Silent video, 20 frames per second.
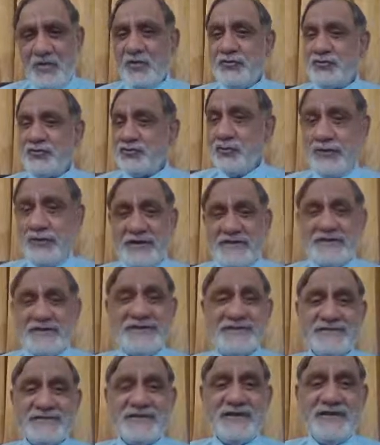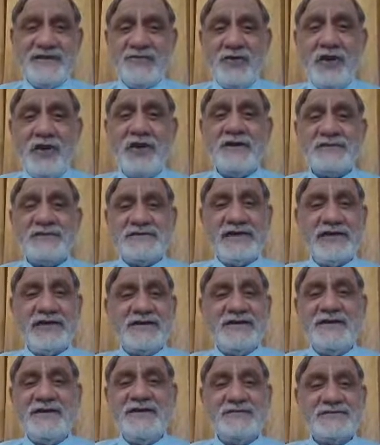So it is not
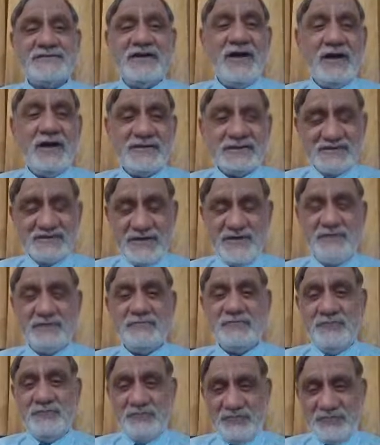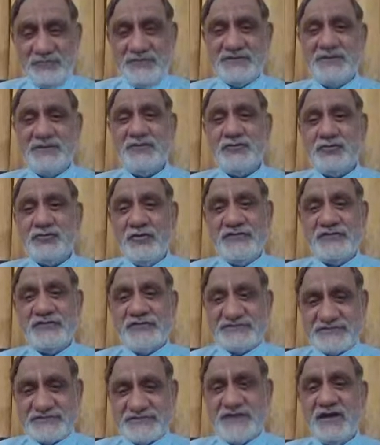that he is asking whether you have the
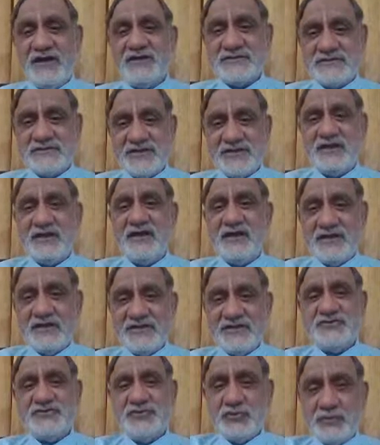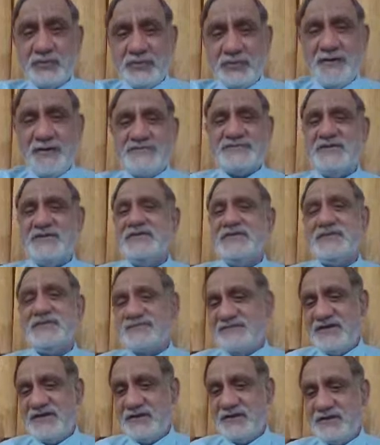strength or energy to pass on the
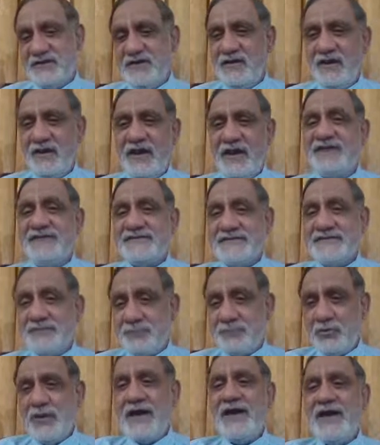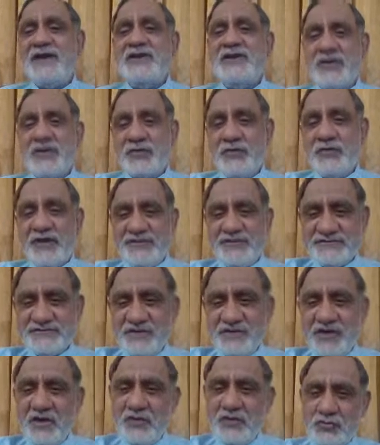salt. It is a polite request
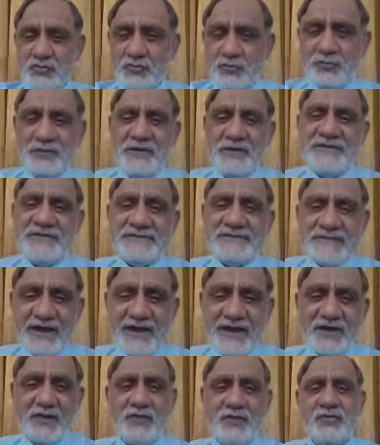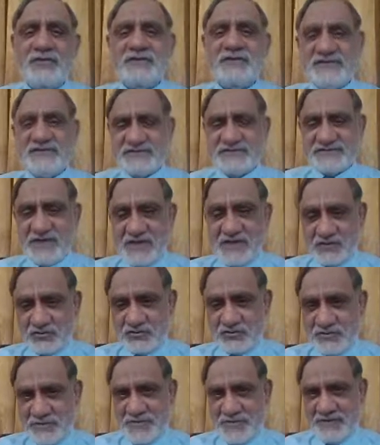to please hand over that salt to
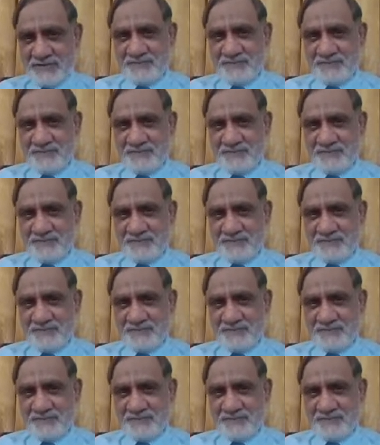me.